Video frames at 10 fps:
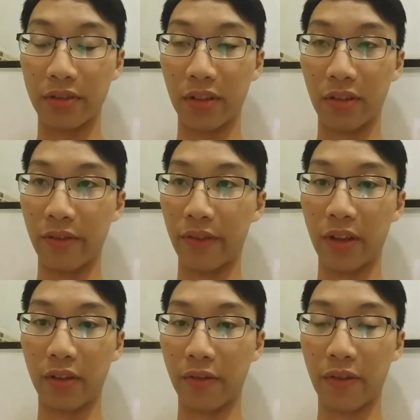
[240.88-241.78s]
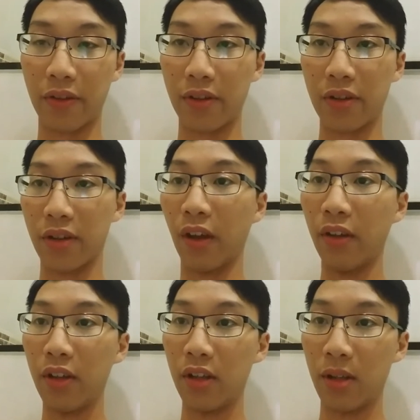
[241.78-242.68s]
single event of third year,
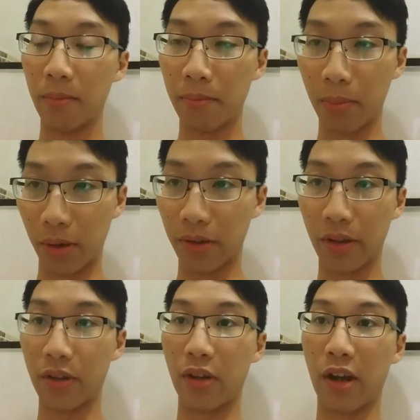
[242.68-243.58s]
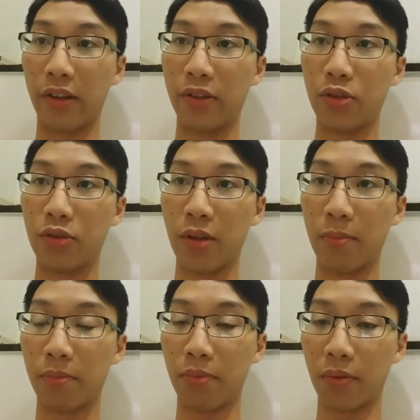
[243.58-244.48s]
Perentian Island trip,
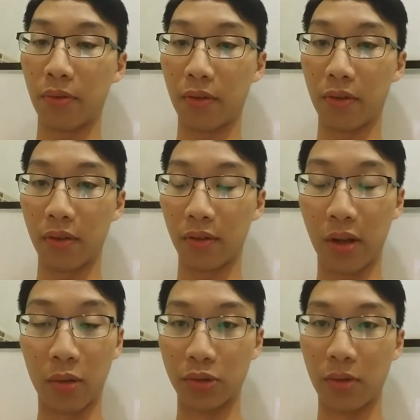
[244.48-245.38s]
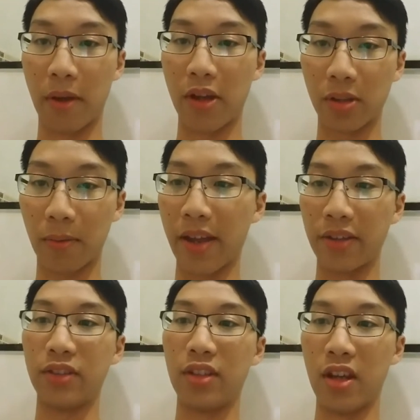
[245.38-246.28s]
cultural mashup,
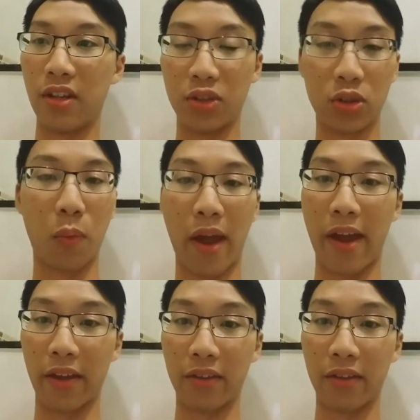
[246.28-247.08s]
ICN, swag.